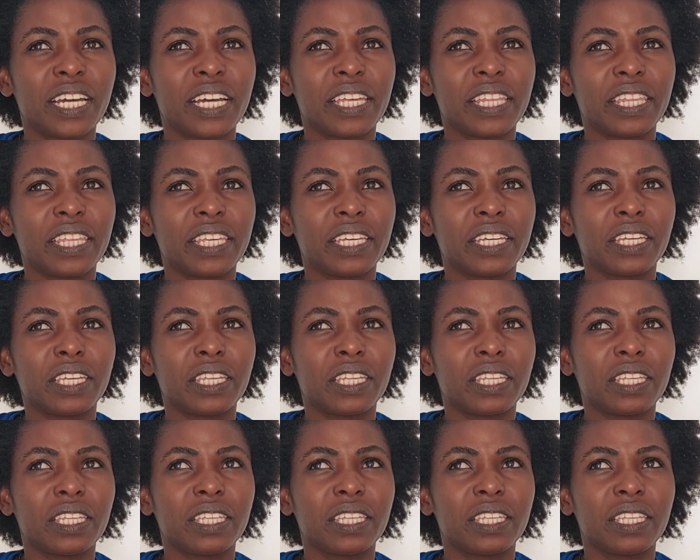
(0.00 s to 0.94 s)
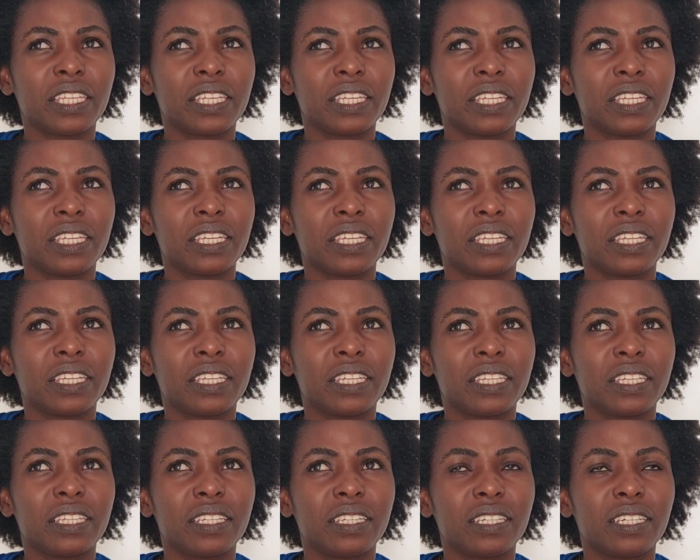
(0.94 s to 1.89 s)
I think
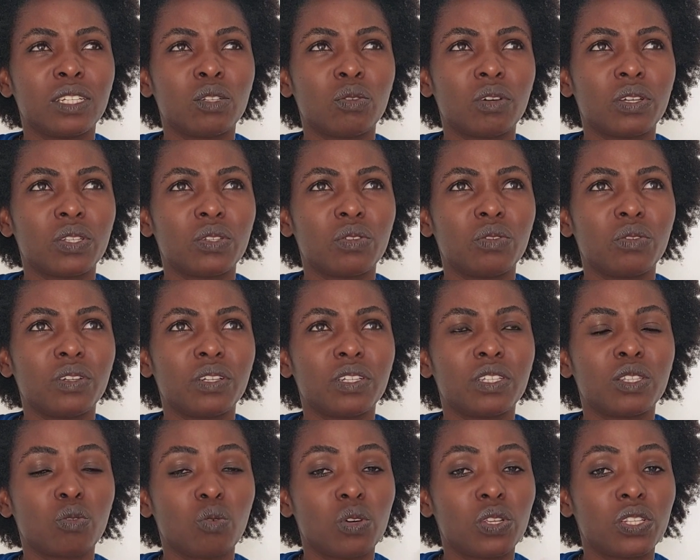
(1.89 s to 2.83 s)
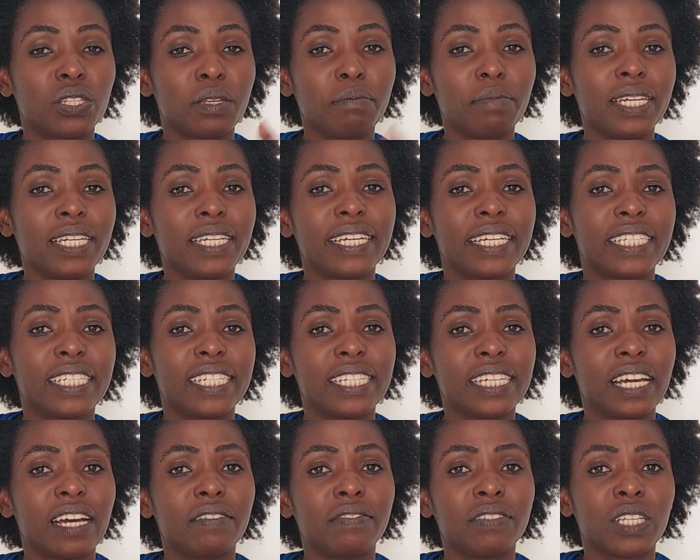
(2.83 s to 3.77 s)
it was
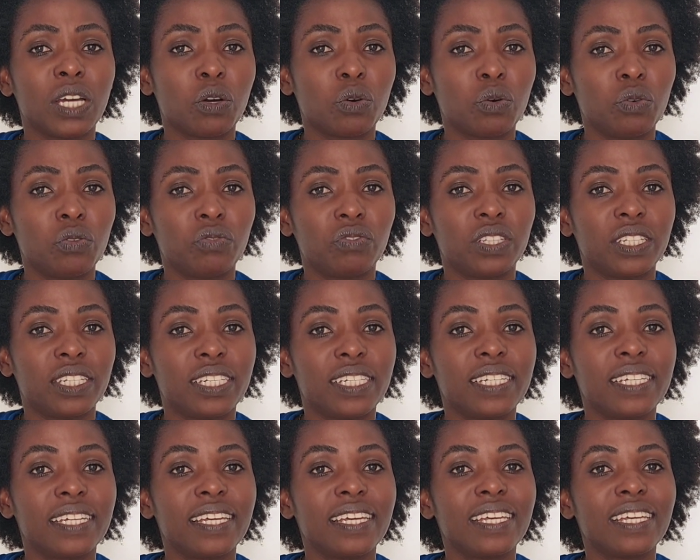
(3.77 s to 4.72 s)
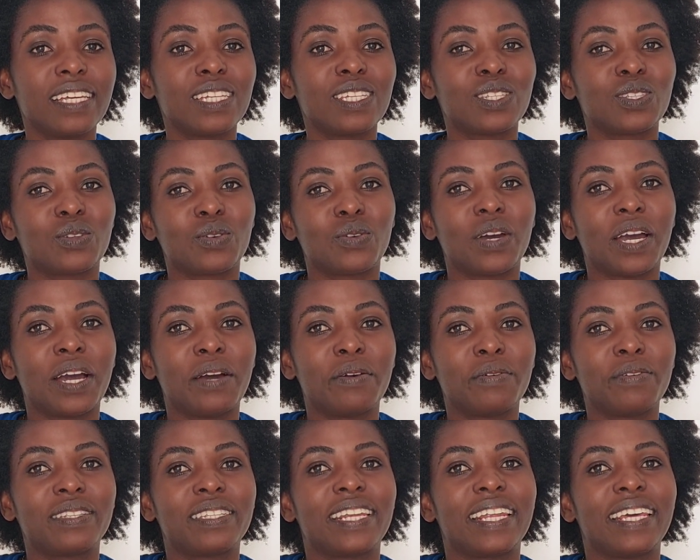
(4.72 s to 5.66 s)
immediately after COVID. So I
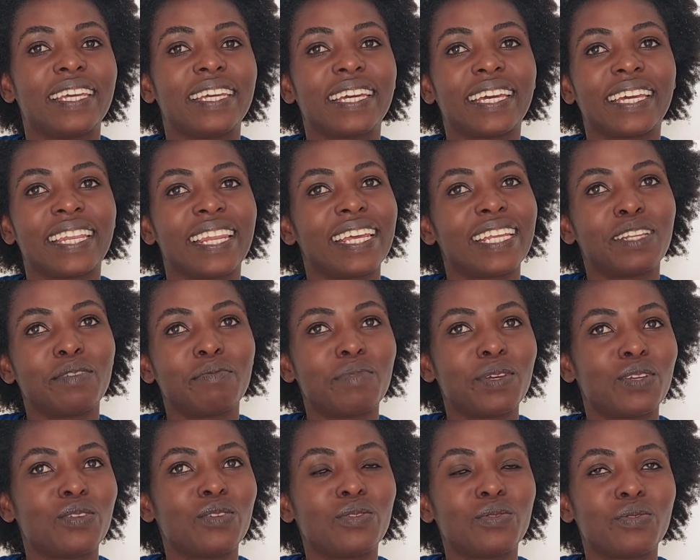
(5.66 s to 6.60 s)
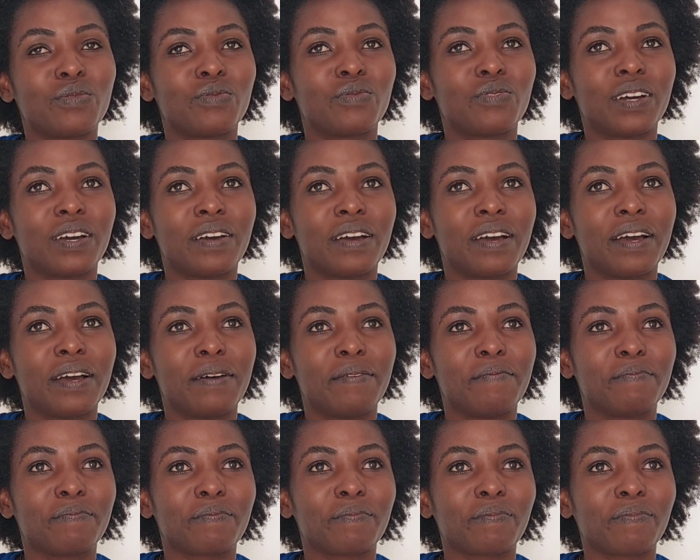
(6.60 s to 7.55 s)
was like, let me do
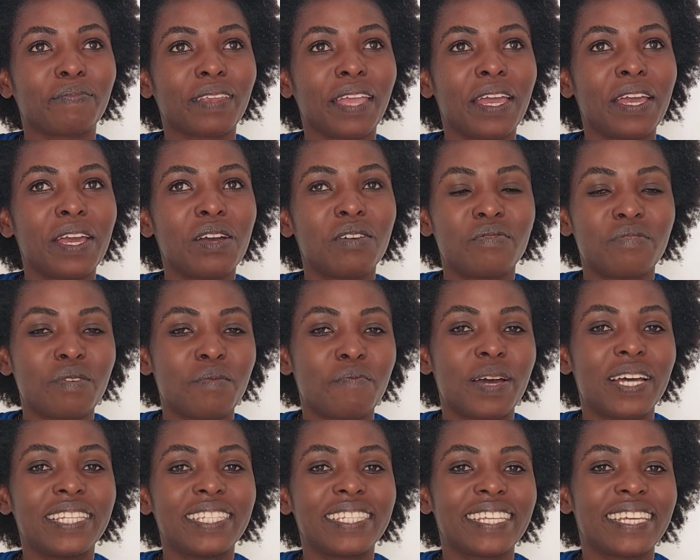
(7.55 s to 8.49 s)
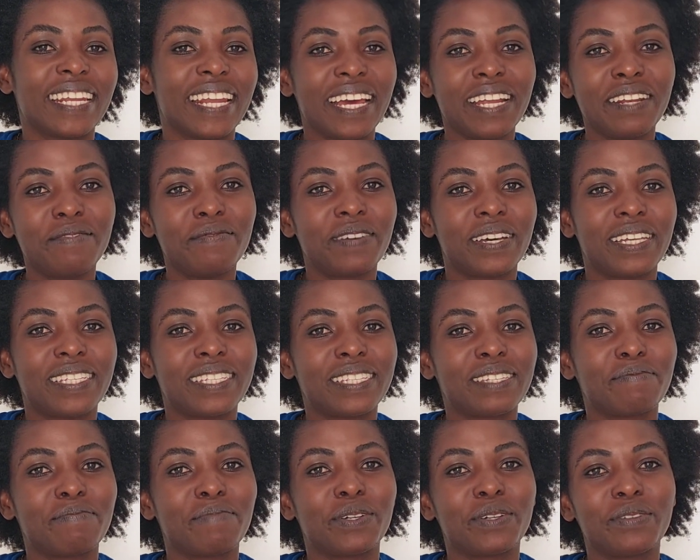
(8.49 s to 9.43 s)
4 months in
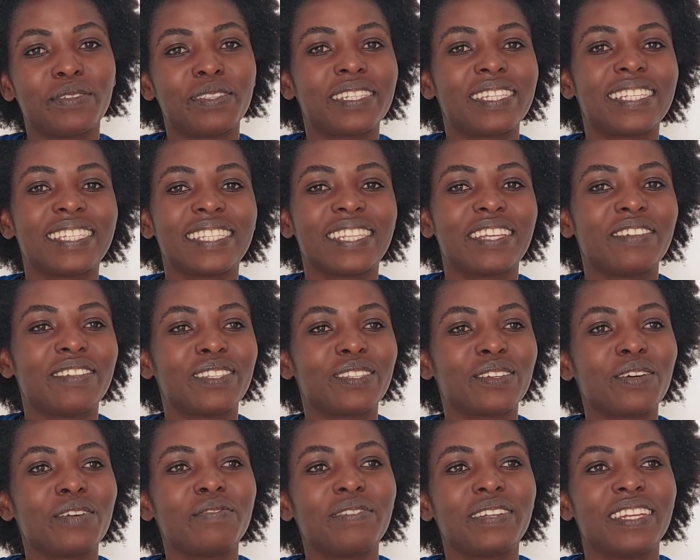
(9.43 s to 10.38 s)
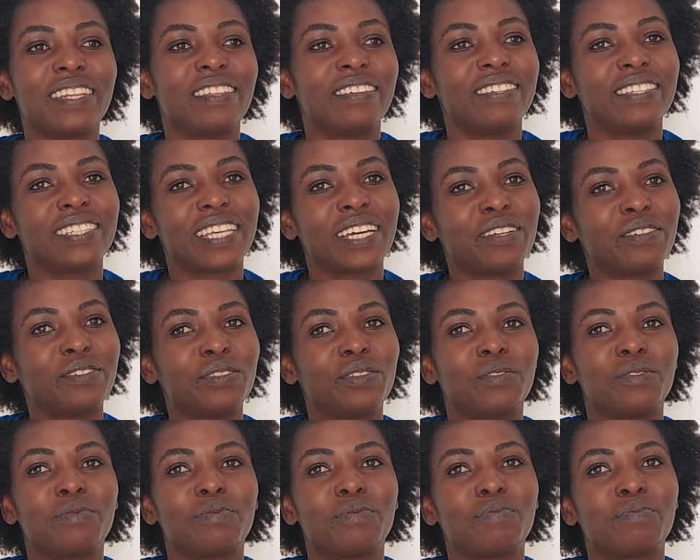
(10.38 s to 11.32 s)
advance because since there is COVID, there's a
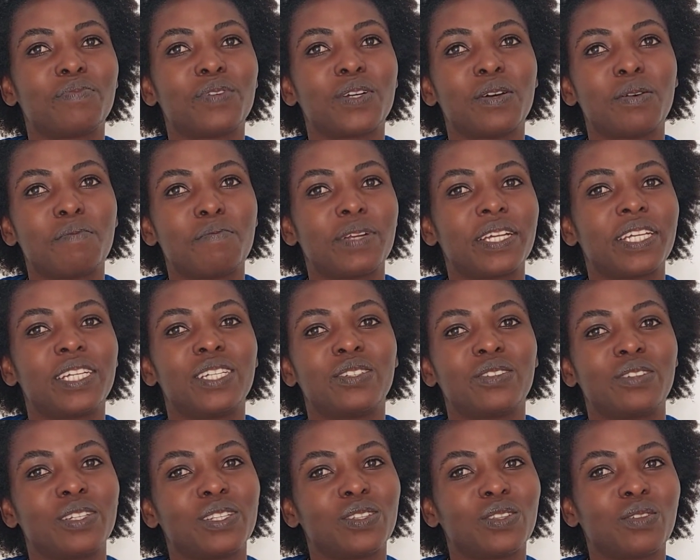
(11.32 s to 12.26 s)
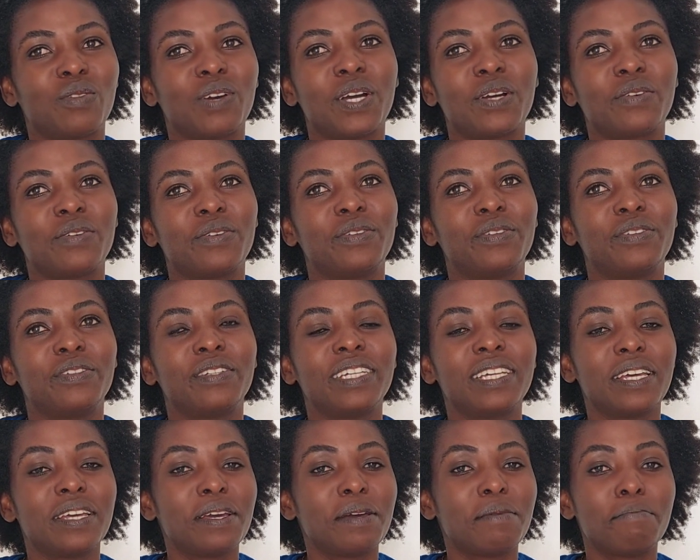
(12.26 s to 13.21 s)
lot of applications to work on.
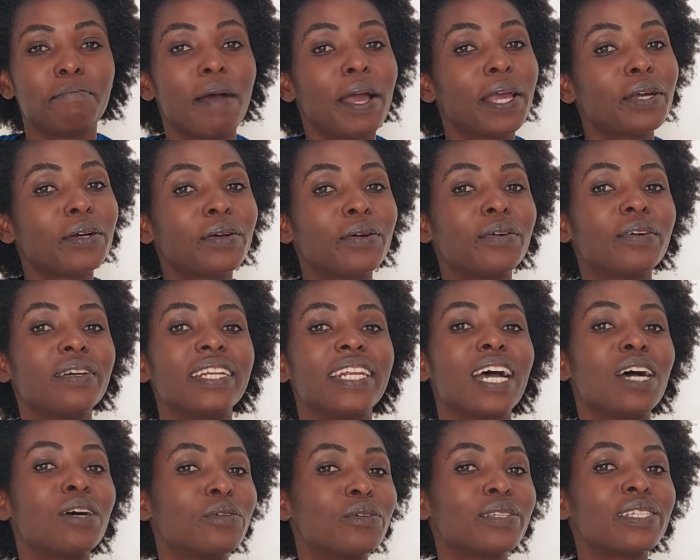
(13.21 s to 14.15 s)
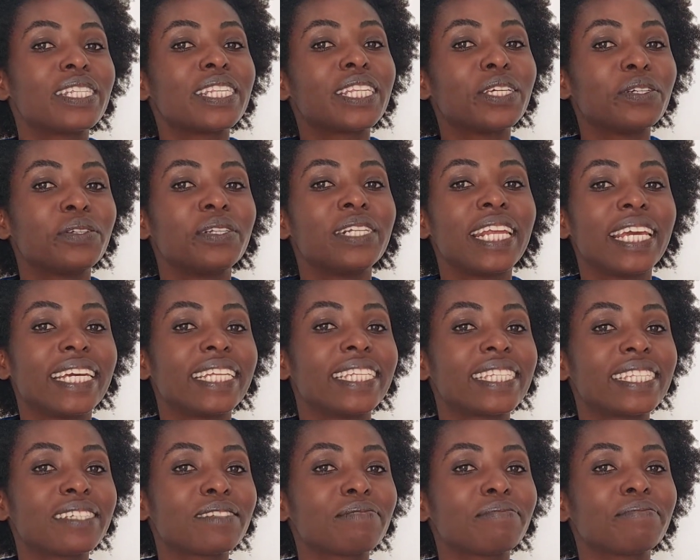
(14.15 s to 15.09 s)
My God, I was still
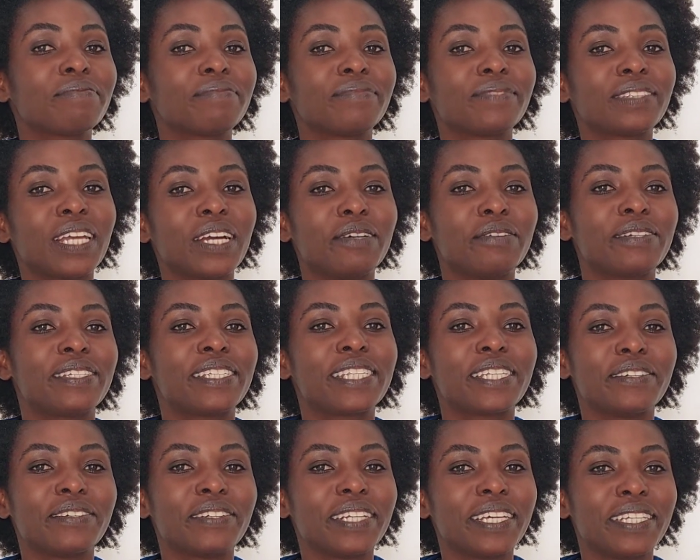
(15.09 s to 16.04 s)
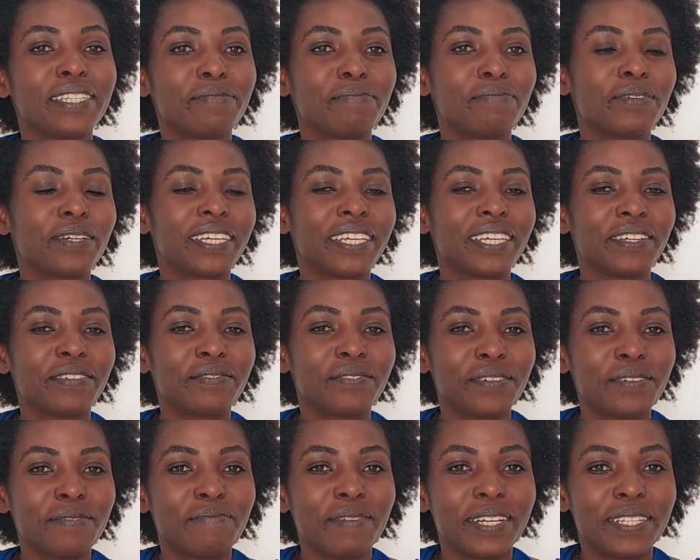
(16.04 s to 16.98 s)
late. Booking
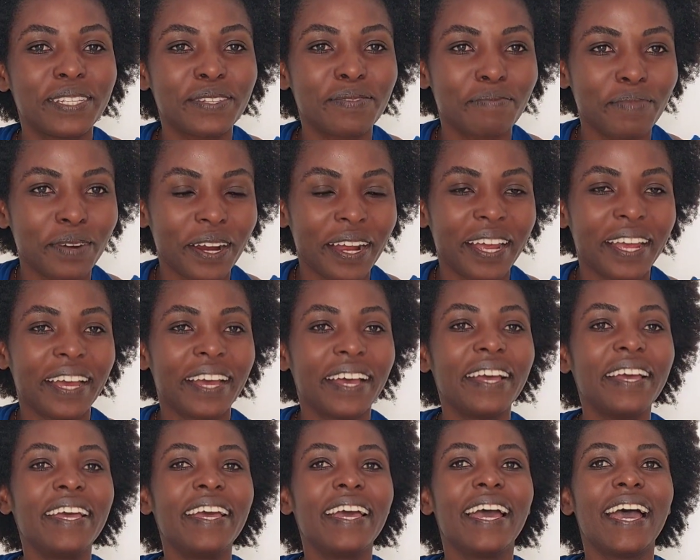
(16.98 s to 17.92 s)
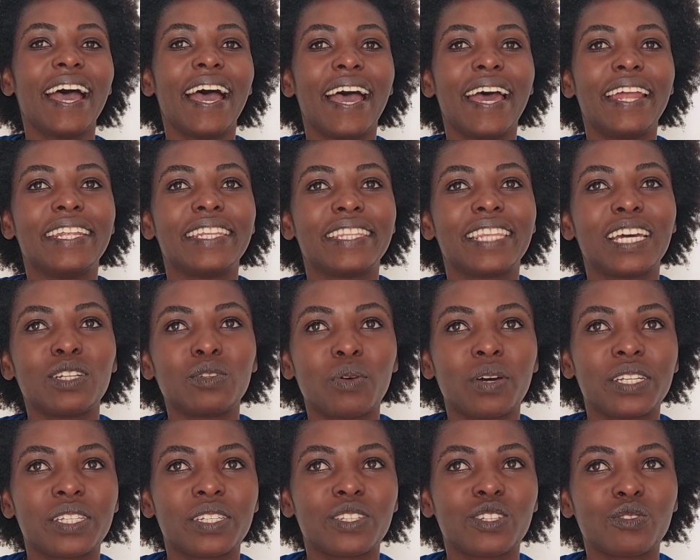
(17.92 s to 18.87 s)
4 months prior. And that
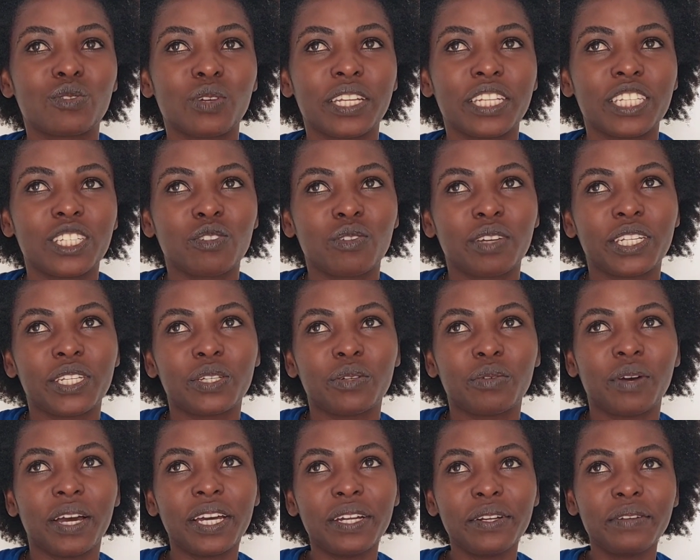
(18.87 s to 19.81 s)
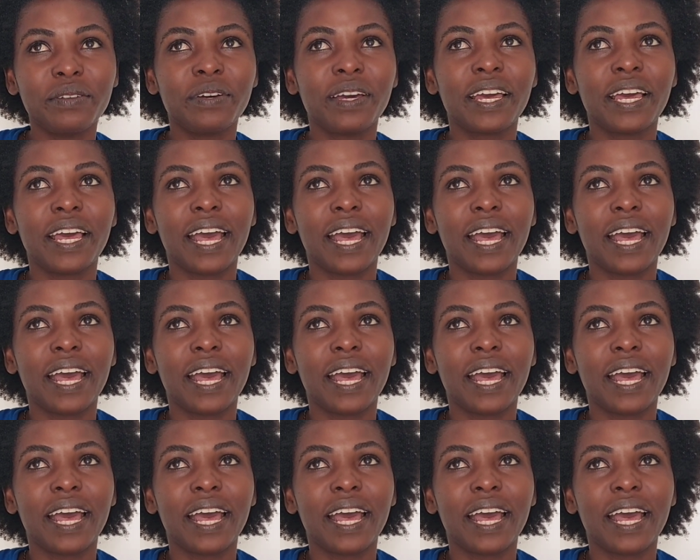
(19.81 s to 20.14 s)
was in 2021.